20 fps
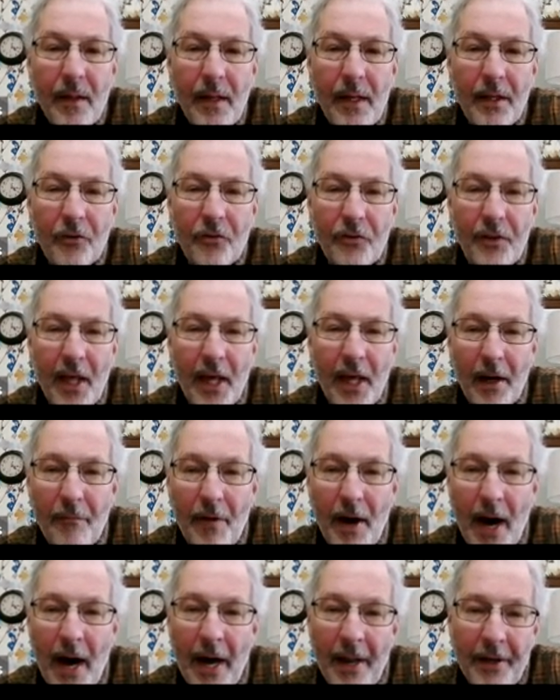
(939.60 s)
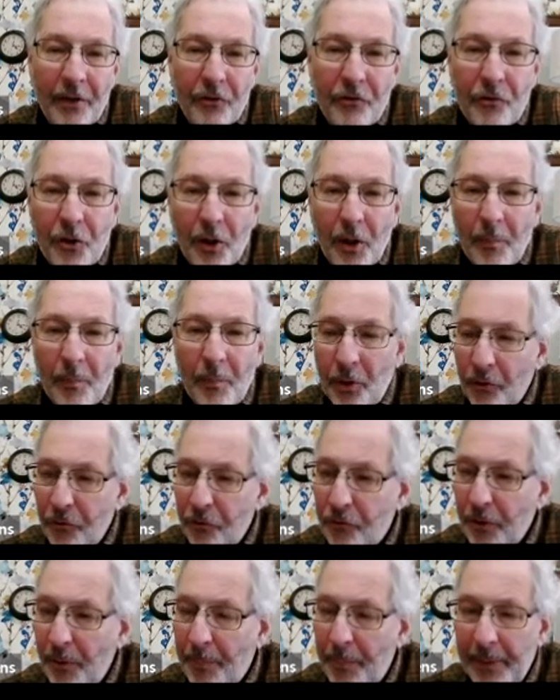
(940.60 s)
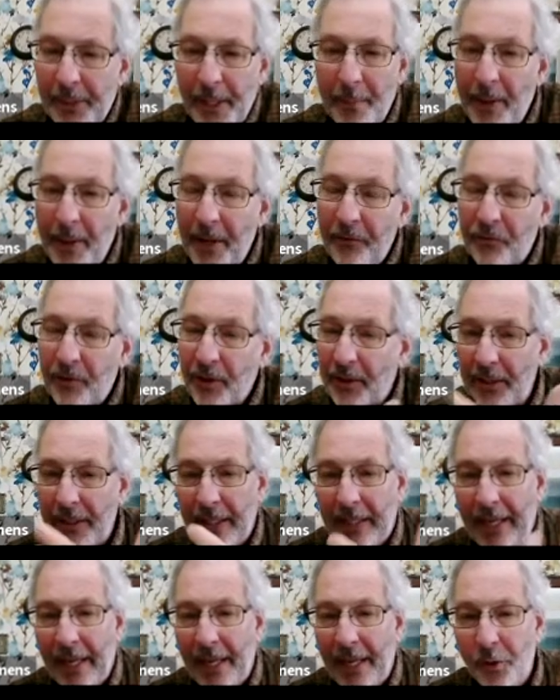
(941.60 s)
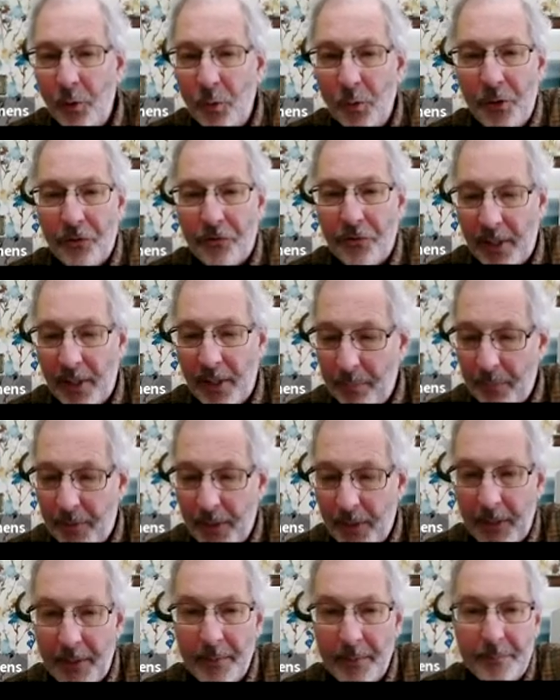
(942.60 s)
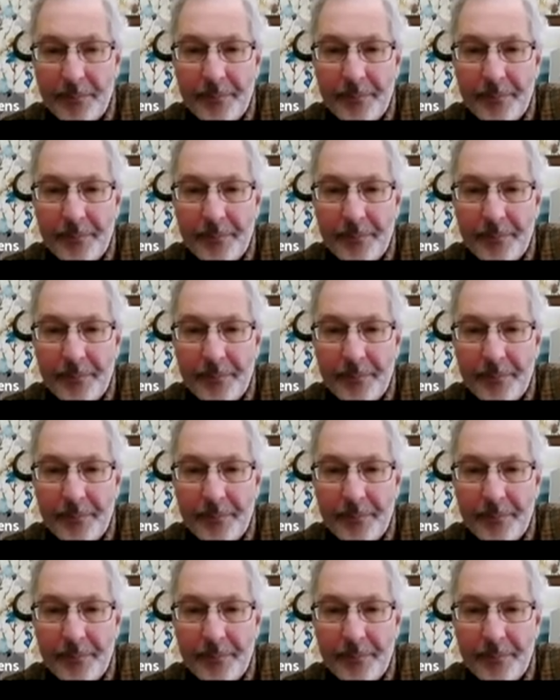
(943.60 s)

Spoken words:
instead of on this terminal strip, but they basically, again, do the same thing.